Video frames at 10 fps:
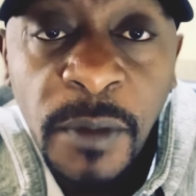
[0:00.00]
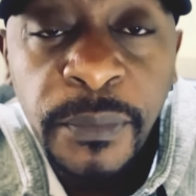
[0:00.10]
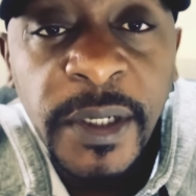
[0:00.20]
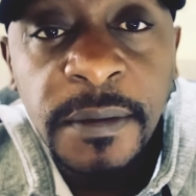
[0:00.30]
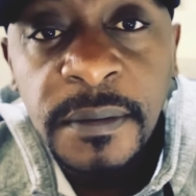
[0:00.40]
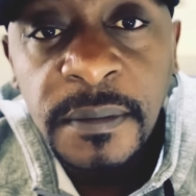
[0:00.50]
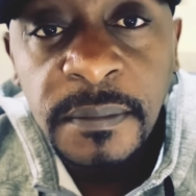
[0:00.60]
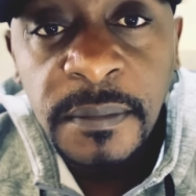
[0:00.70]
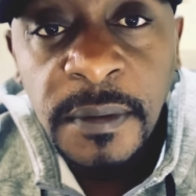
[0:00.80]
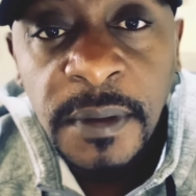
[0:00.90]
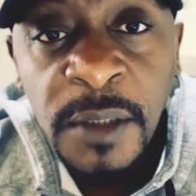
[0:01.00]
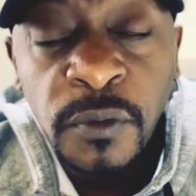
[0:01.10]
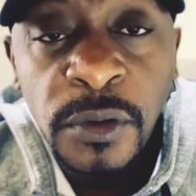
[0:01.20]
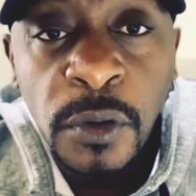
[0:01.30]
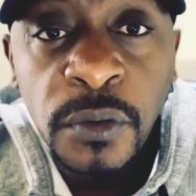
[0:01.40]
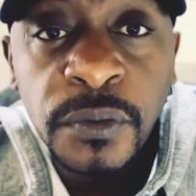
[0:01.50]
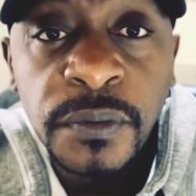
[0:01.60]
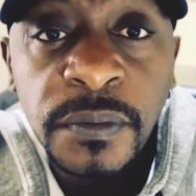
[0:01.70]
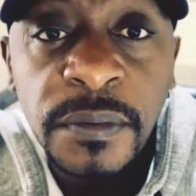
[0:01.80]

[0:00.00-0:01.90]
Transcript: Pray. Like we know,